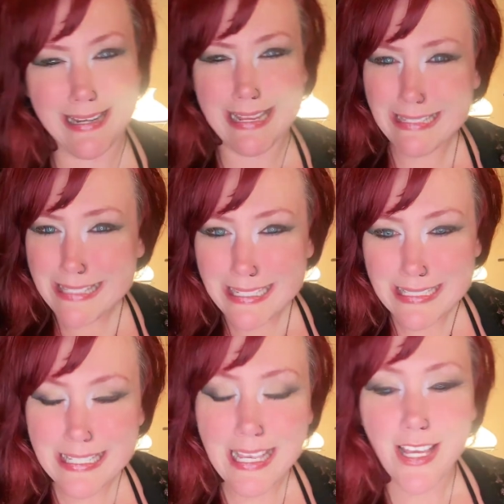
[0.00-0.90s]
knows it
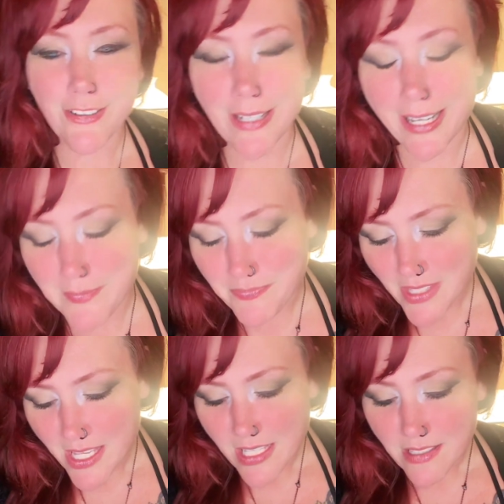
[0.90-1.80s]
needs it,
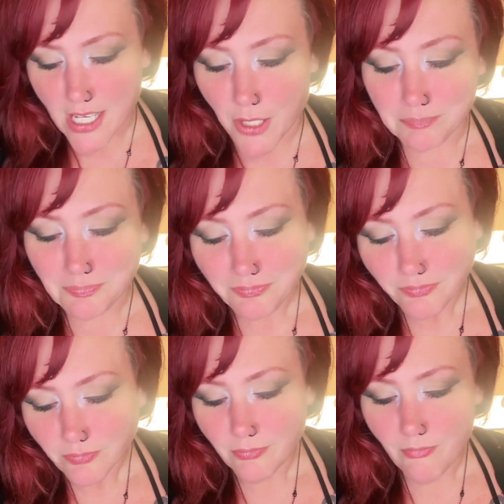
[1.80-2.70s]
right?
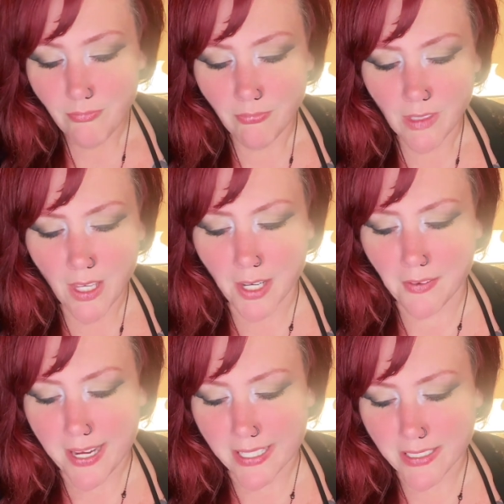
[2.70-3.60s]
So,
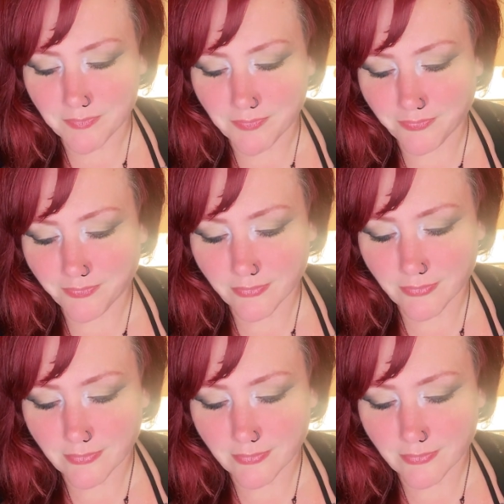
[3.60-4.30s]
all right.